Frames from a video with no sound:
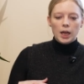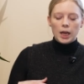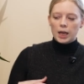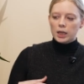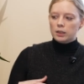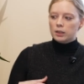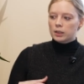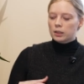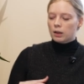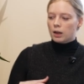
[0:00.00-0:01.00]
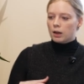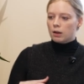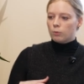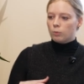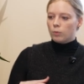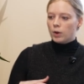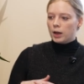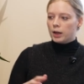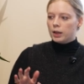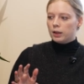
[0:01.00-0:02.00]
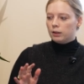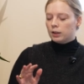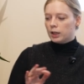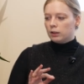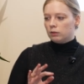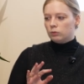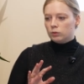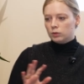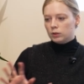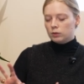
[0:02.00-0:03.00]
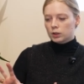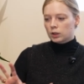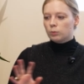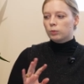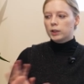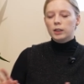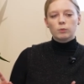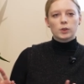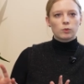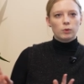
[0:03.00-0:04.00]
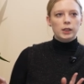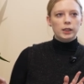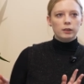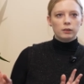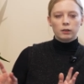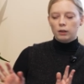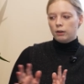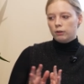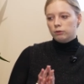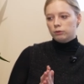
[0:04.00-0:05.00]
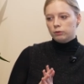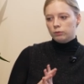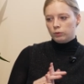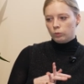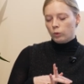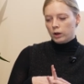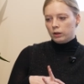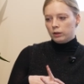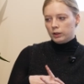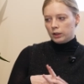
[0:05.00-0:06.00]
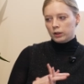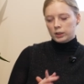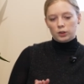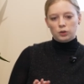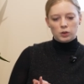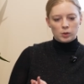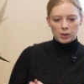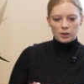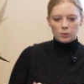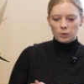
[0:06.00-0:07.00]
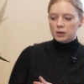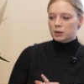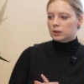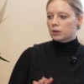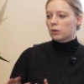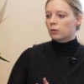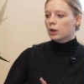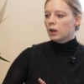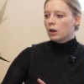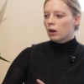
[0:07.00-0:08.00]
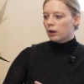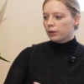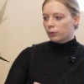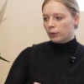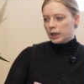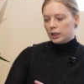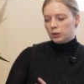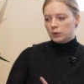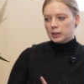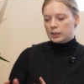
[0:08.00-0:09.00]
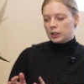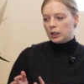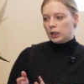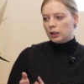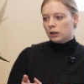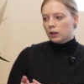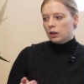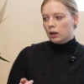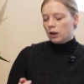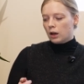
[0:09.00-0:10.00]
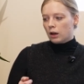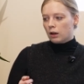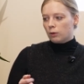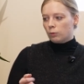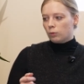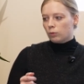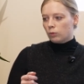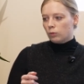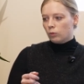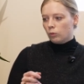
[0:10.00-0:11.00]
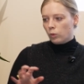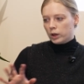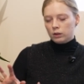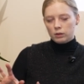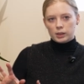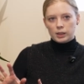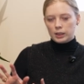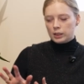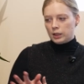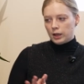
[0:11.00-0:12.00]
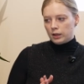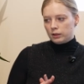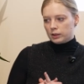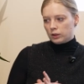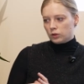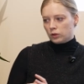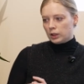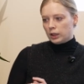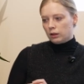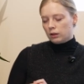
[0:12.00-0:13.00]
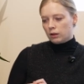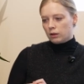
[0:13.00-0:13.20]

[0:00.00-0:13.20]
And I had a complete misreading of what the architectural space was. So on the right, you can see what it looks like today. Essentially,